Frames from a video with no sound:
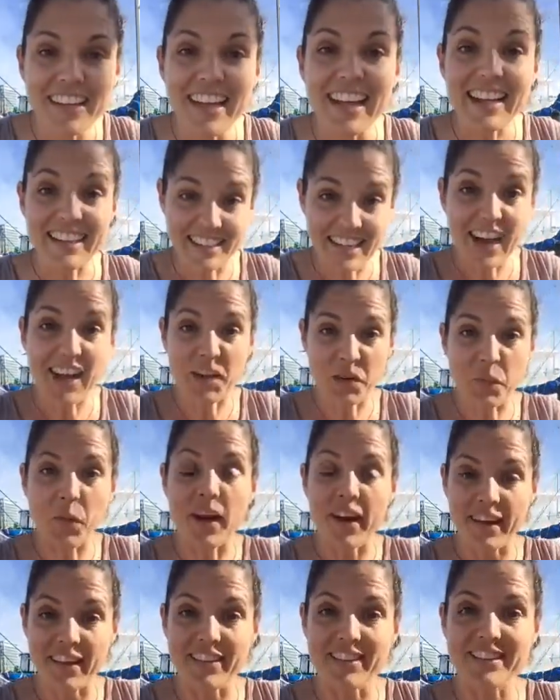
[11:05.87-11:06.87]
It's kind of
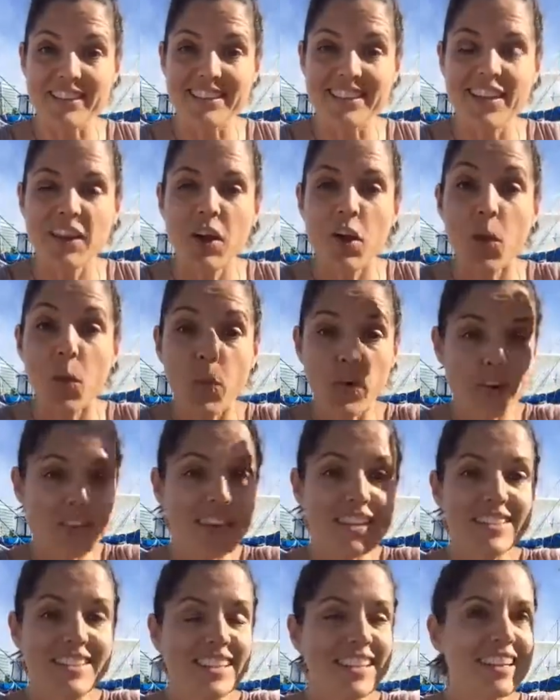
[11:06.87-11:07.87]
wild. We're
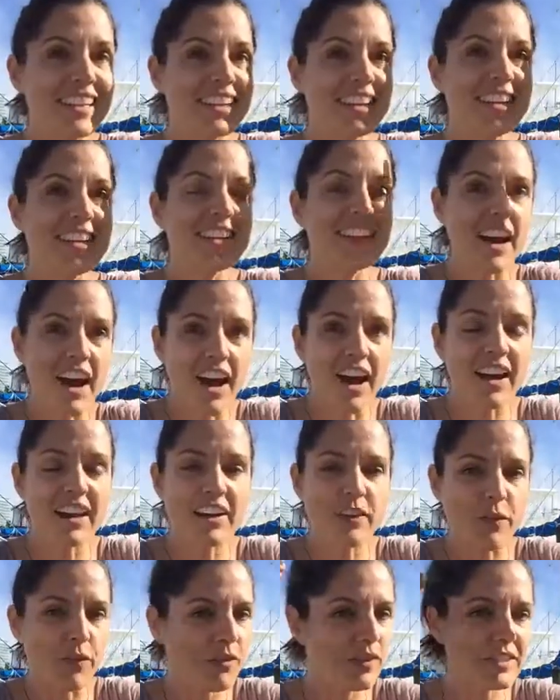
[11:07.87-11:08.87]
this like
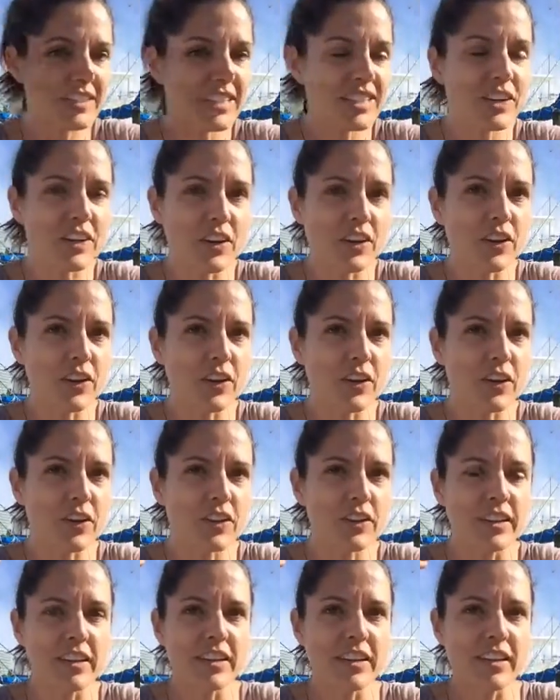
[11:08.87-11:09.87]

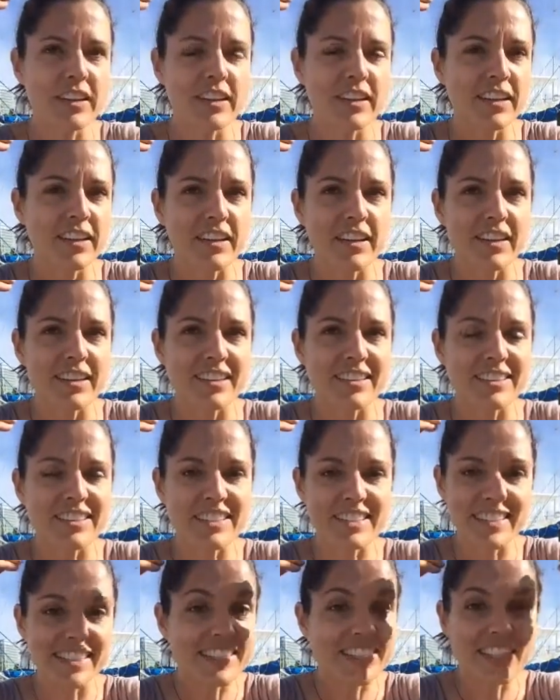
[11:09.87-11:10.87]
non-physical
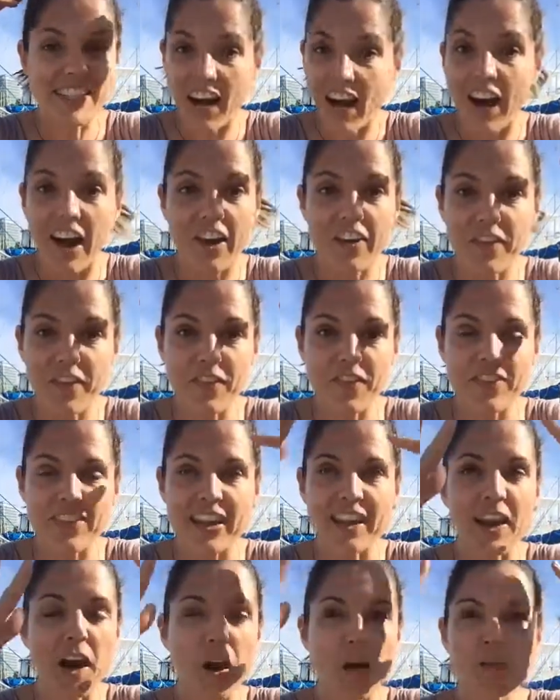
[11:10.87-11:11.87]
stuff that
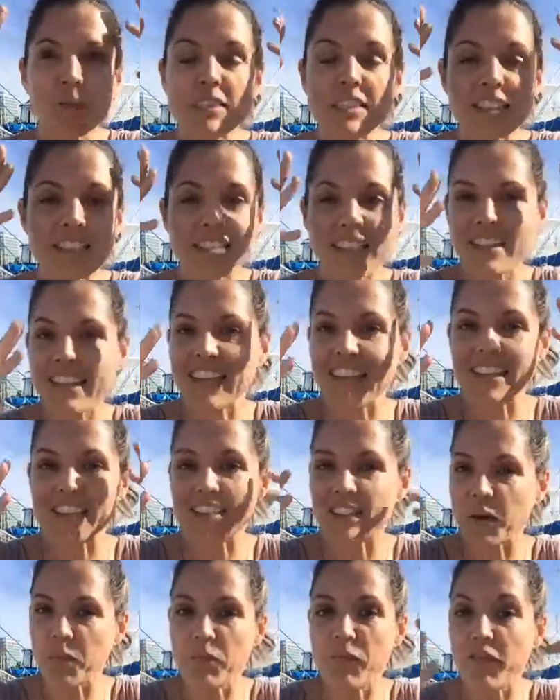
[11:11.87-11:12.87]
comes into like
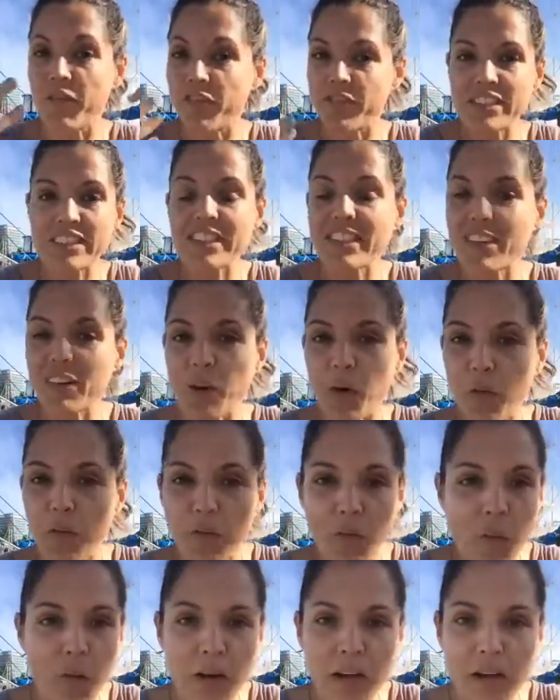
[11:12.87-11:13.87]
some physical
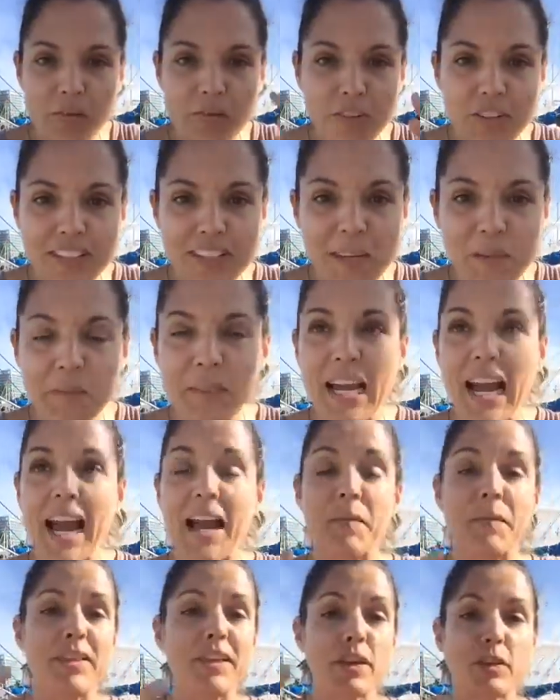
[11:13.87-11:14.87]
form for some time
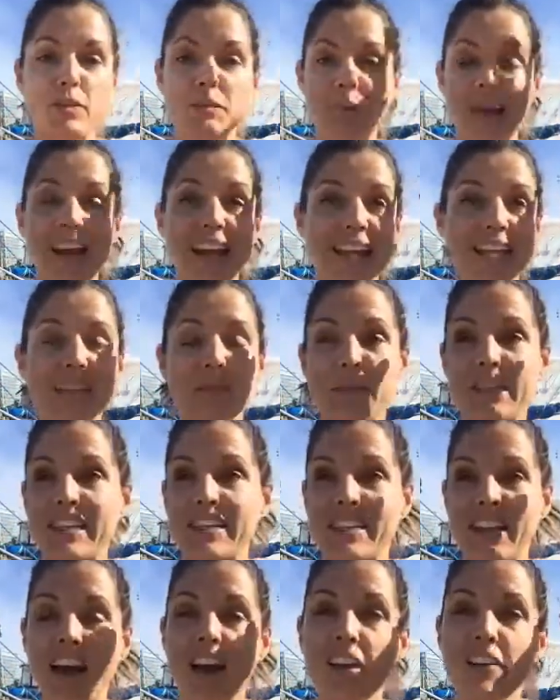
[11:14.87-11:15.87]
and then goes back into being
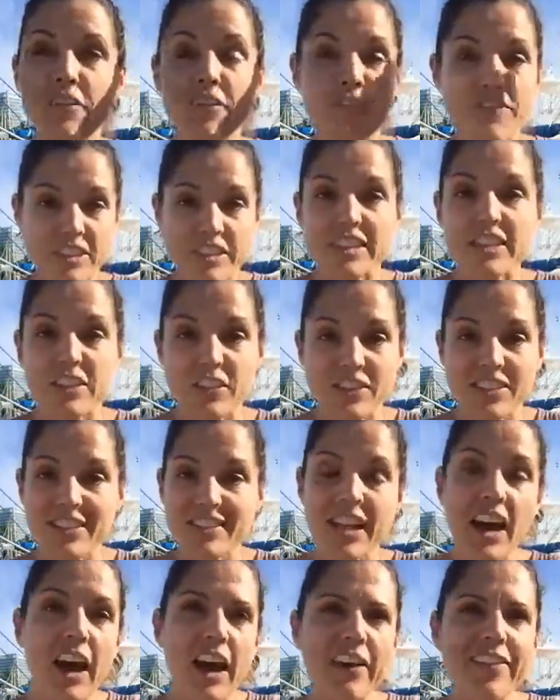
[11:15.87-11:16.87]
non-physical
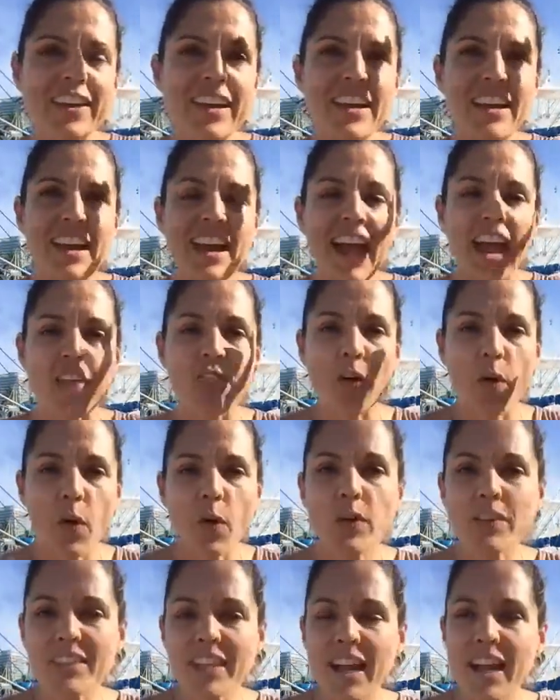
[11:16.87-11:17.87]
stuff. And the
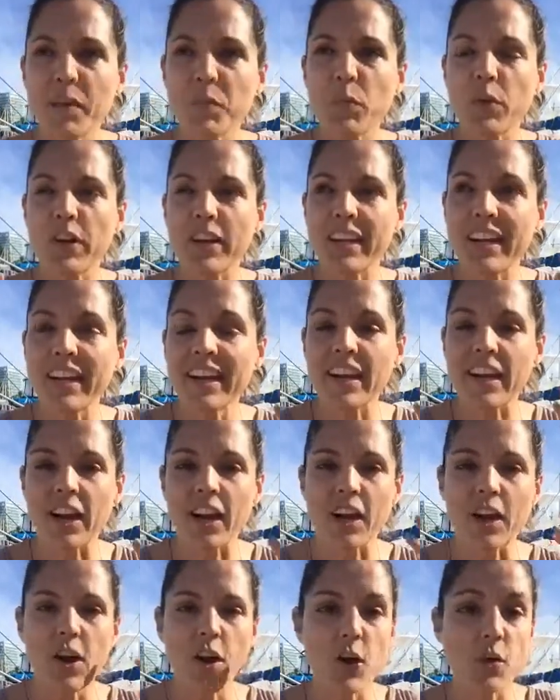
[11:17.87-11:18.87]
whole time we're
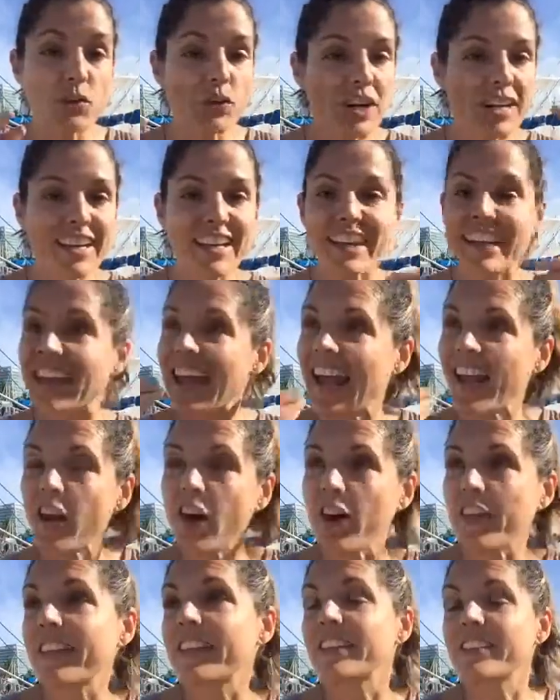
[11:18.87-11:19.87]
here, we're trying to get
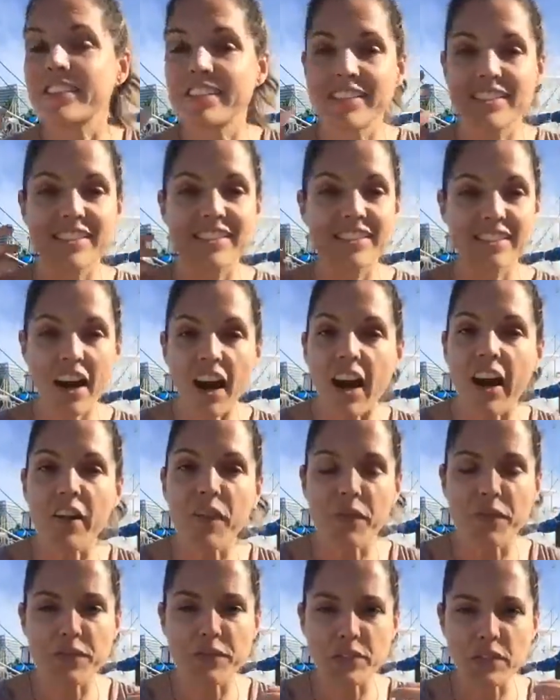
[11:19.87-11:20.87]
all this stuff
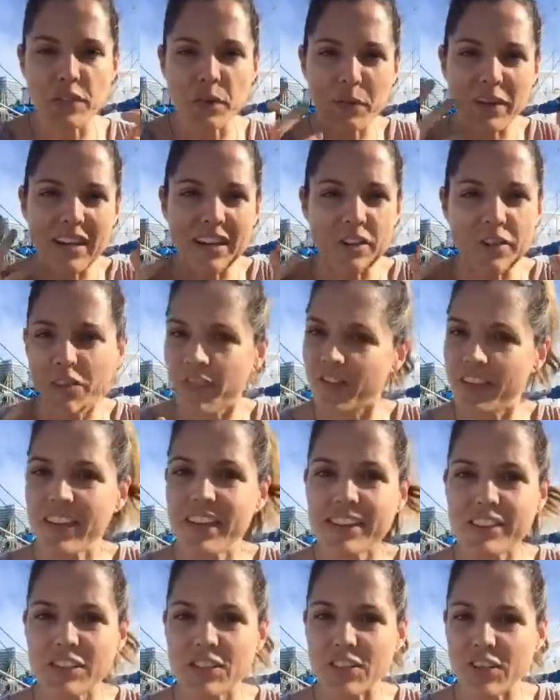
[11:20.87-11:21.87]
so that we can feel
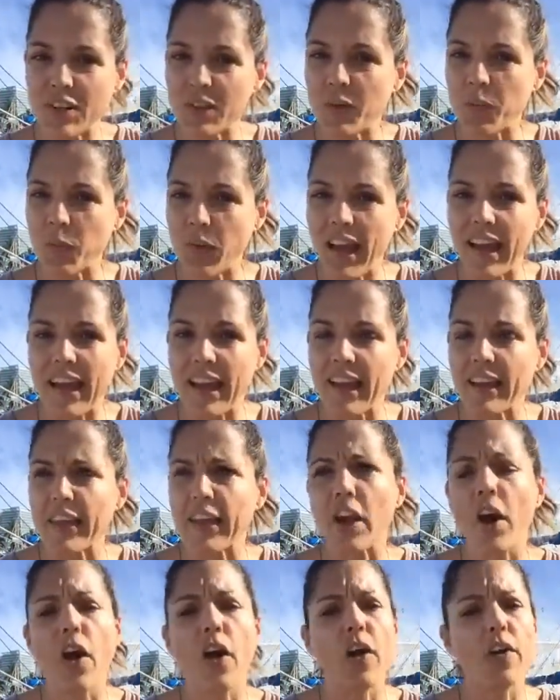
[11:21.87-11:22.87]
a certain way. Like,
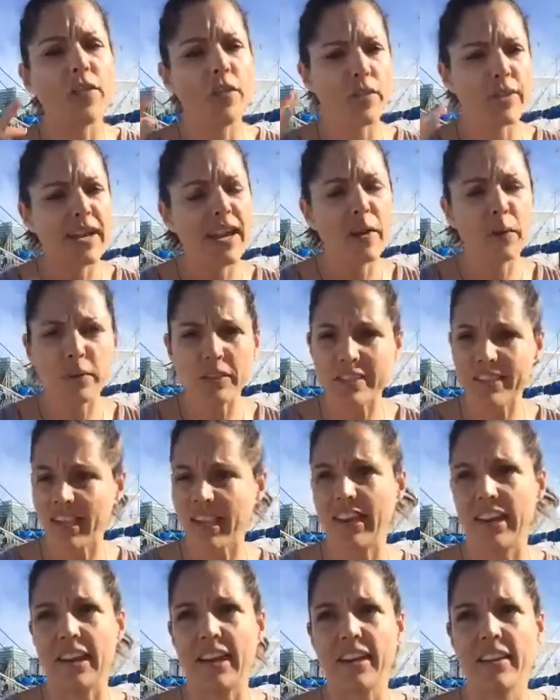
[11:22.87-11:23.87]
oh, if only I were
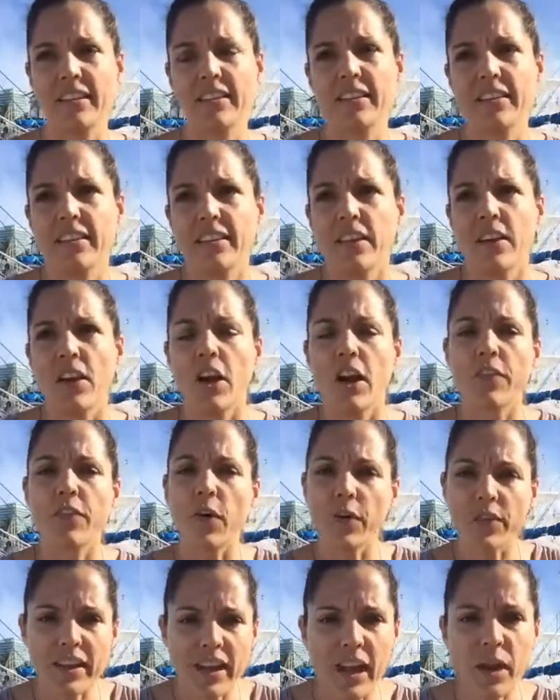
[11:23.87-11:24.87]
skinny. If
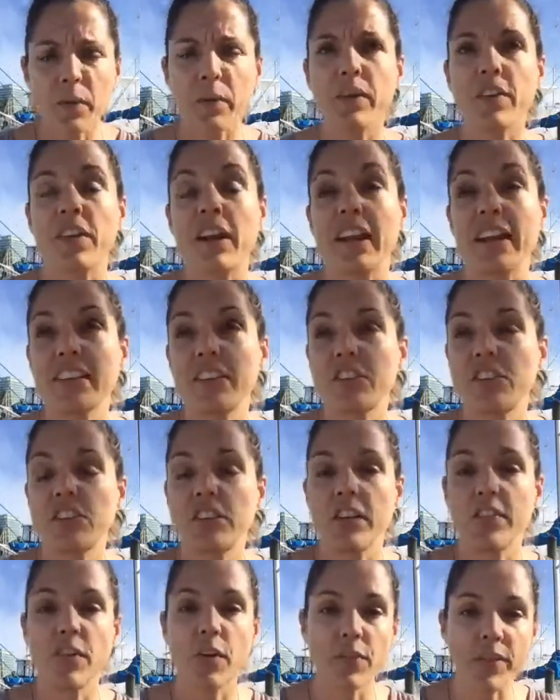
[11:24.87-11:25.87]
only I were rich.
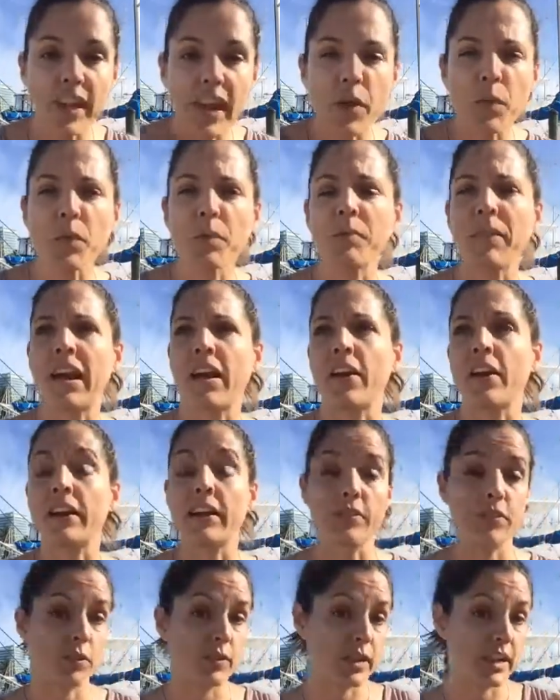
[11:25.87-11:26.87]
If only I were married.
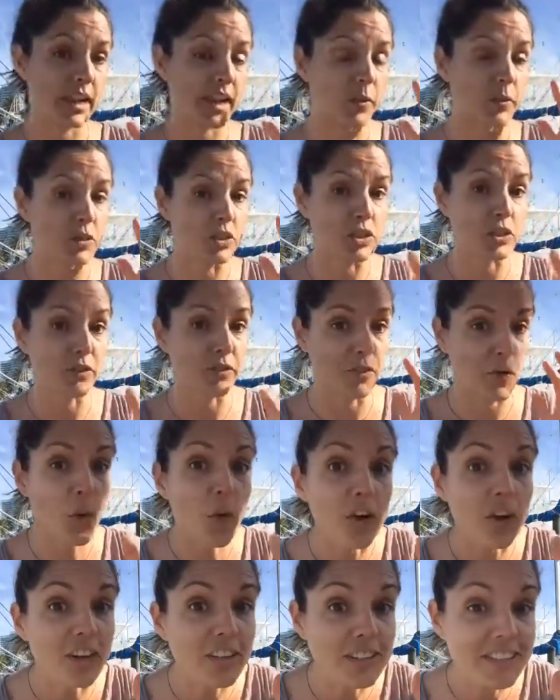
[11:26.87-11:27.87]
If only I were
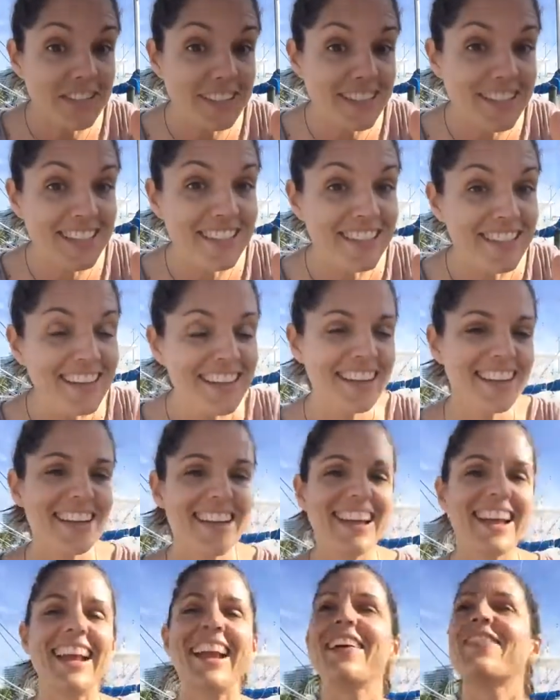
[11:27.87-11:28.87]
divorced.
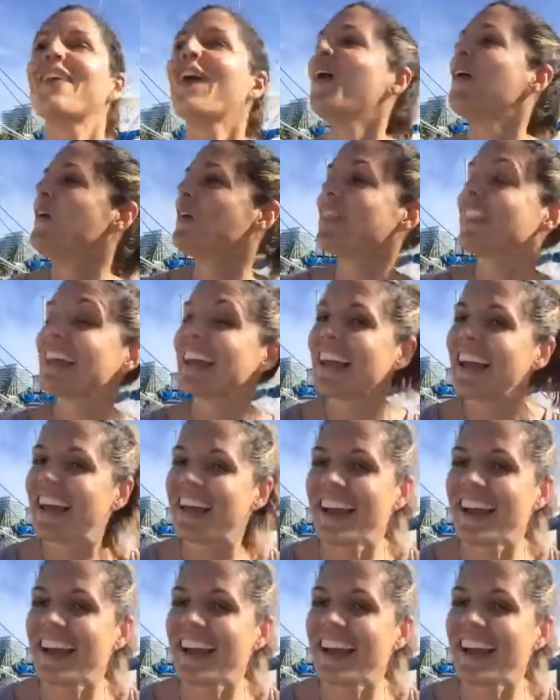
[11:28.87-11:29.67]
If only